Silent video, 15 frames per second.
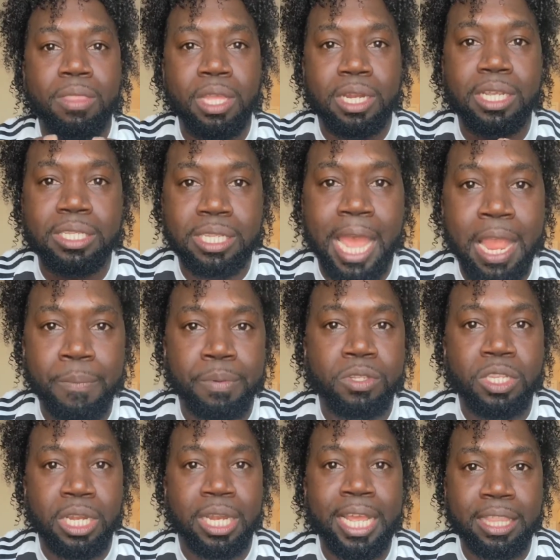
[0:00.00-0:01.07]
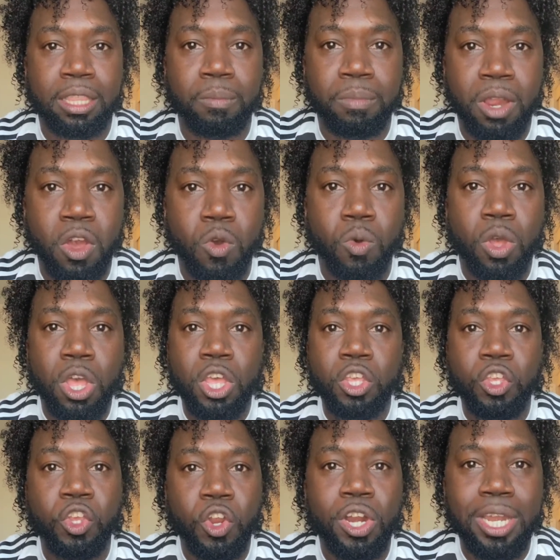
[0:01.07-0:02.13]
the disciples to let them know
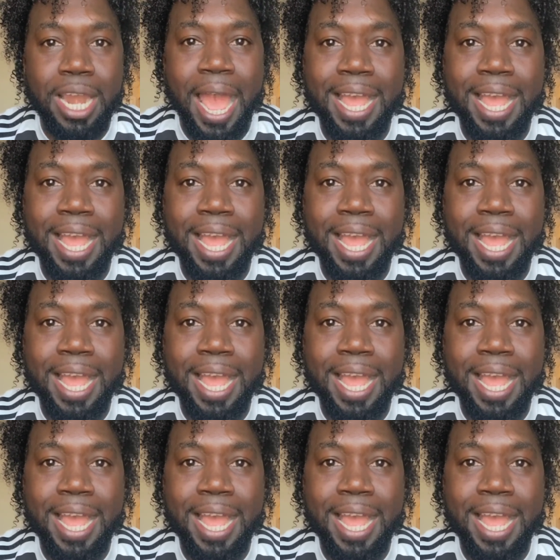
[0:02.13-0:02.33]
you're